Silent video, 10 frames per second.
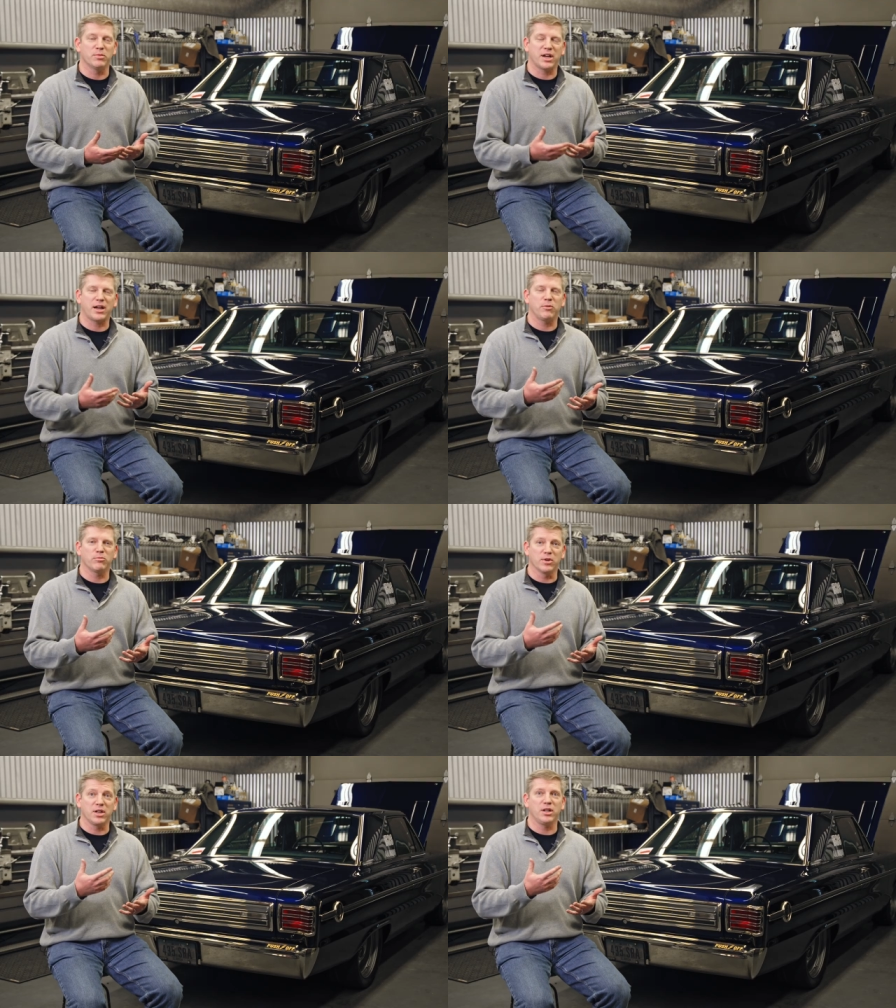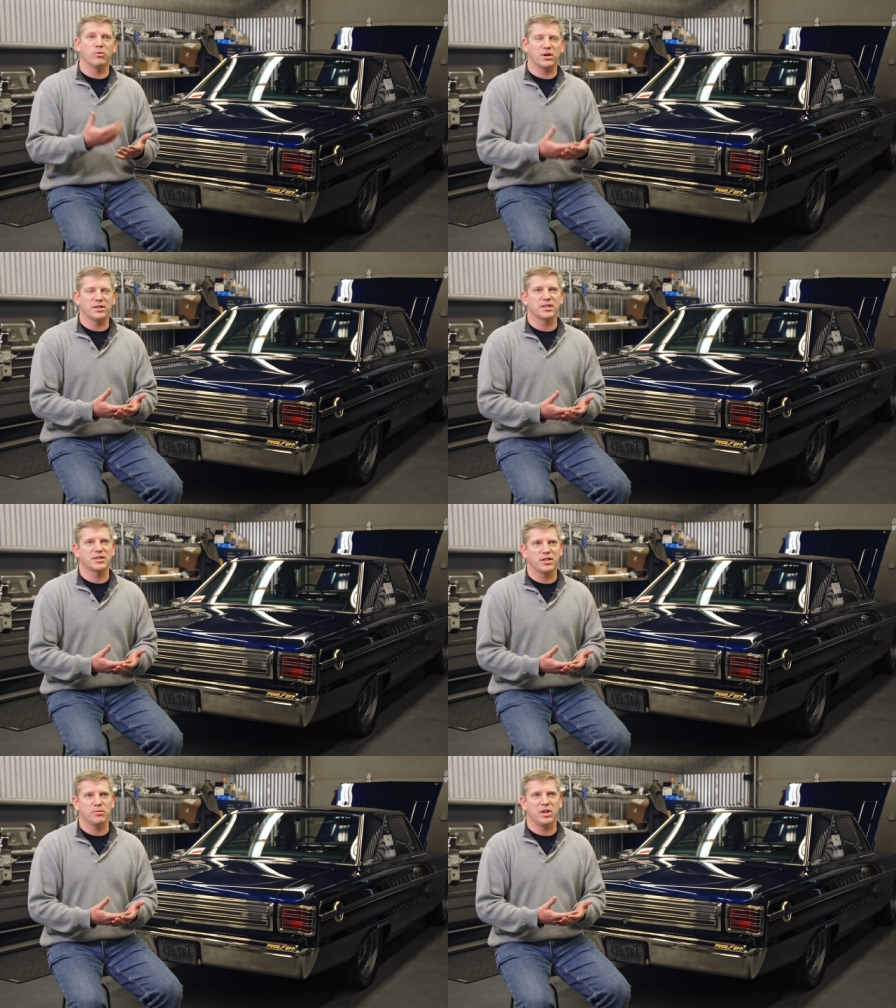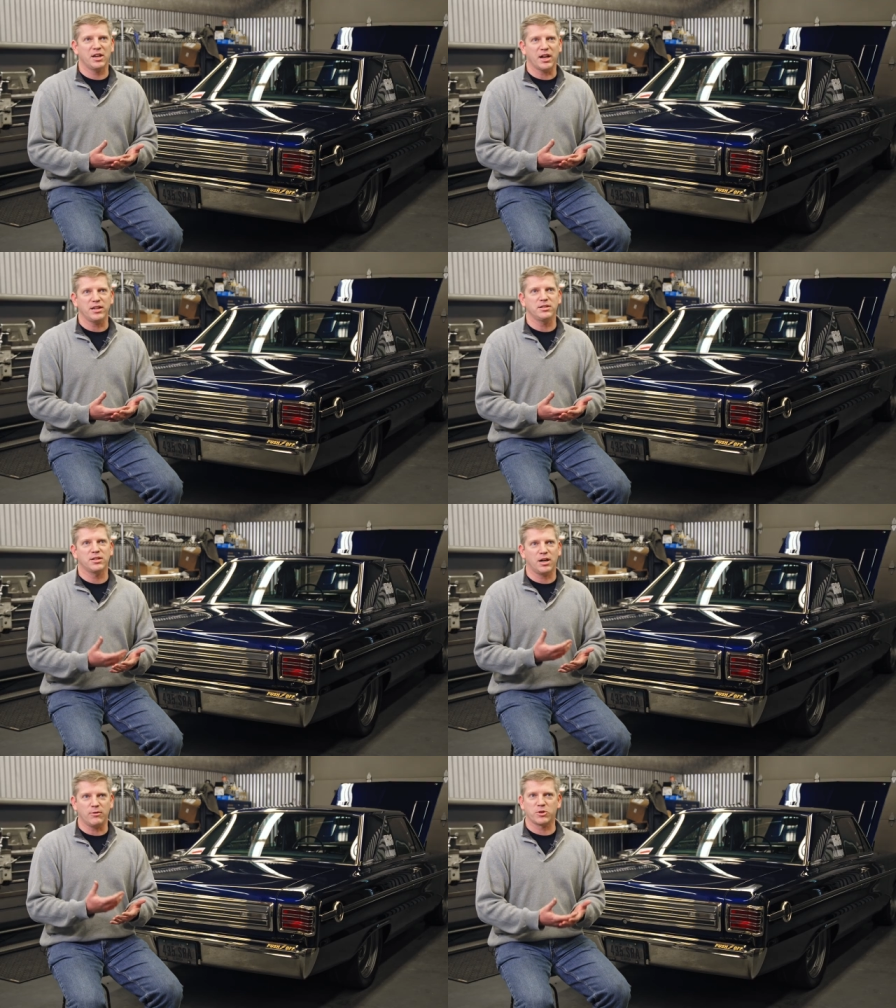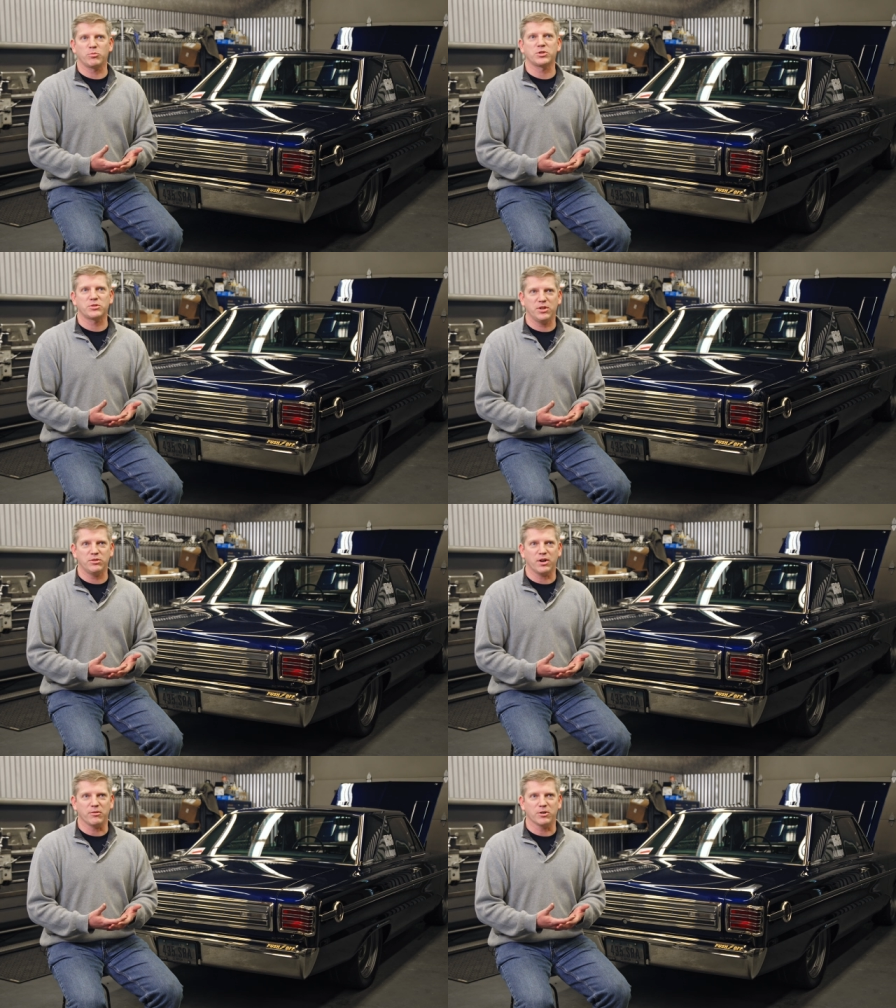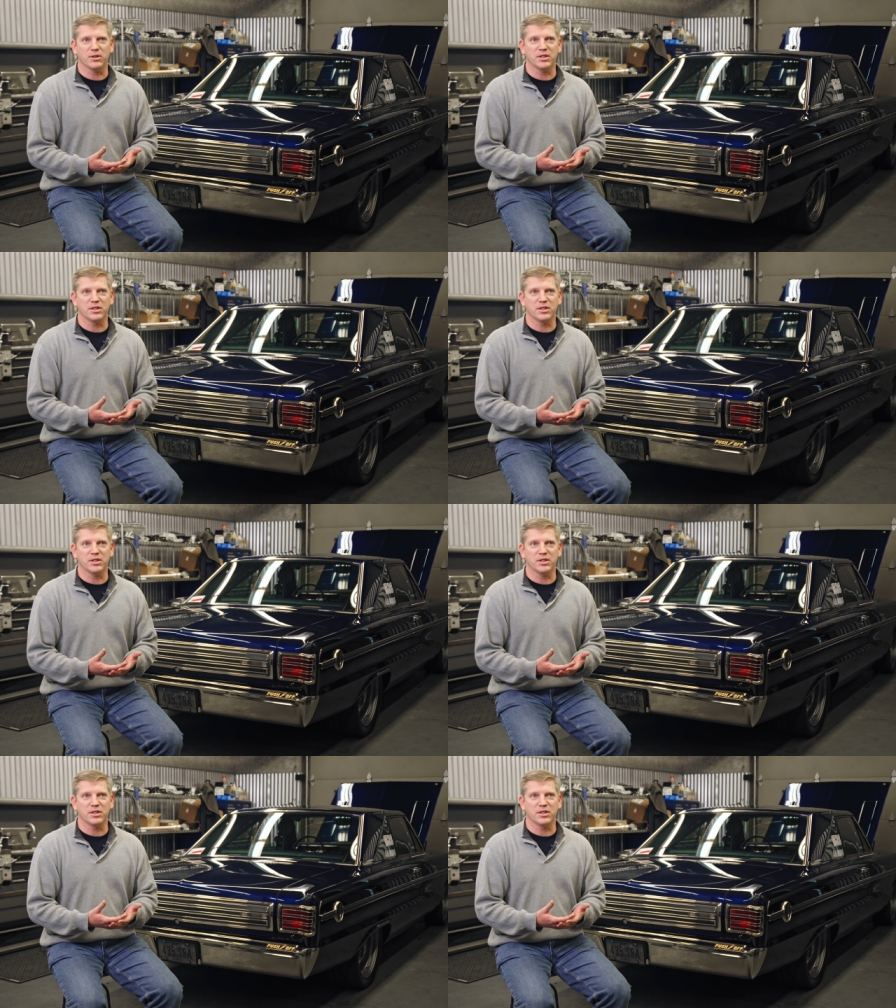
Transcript: But I really wanted this thing to be a nice, comfortable street driver.